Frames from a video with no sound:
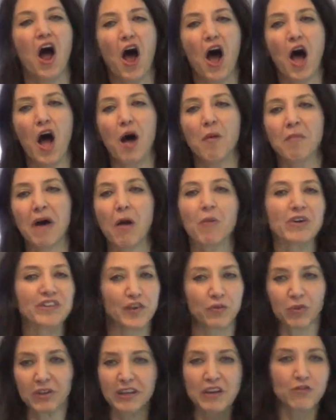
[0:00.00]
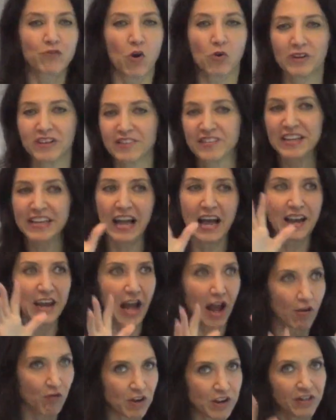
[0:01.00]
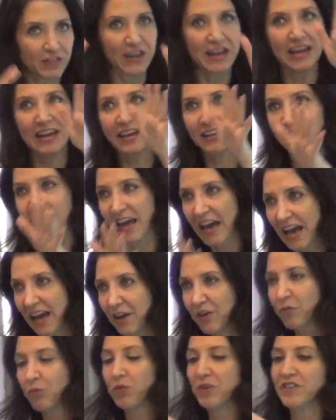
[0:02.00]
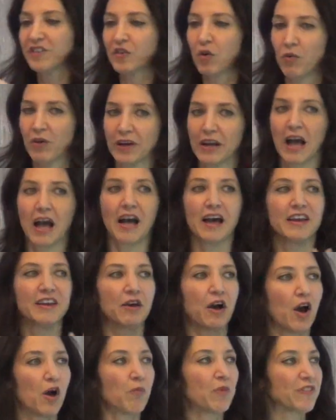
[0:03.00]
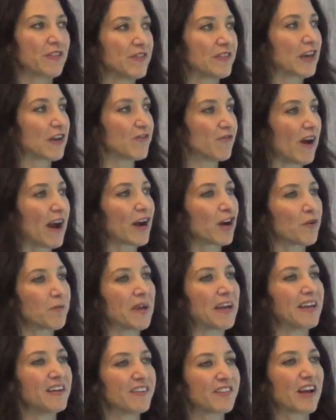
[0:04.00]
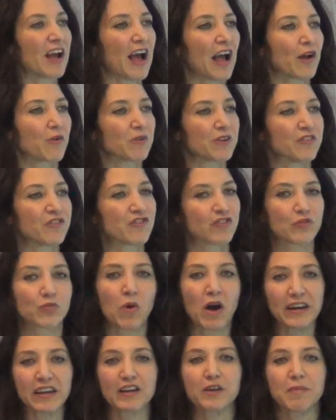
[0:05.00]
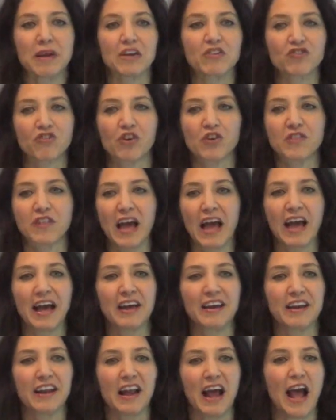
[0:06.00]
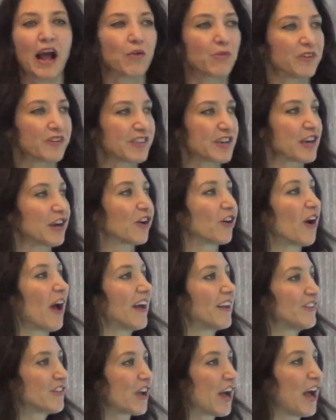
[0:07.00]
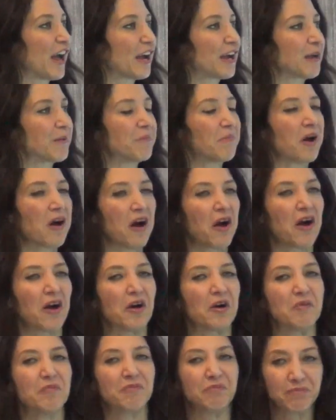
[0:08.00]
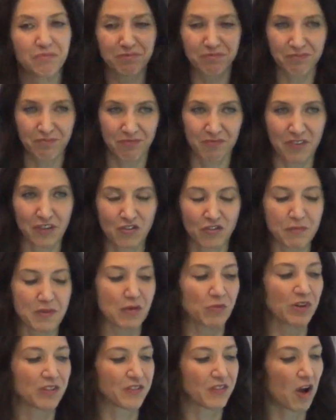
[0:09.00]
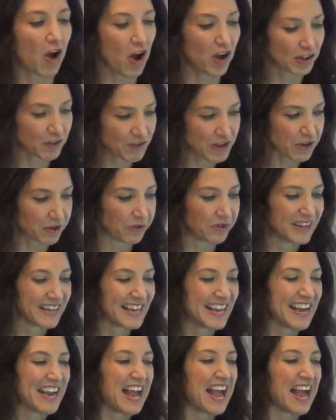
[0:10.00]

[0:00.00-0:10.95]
I wasn't really focusing on everything that was going on within the environment. I was just wanting to make sure that I was here on time to be with all of you.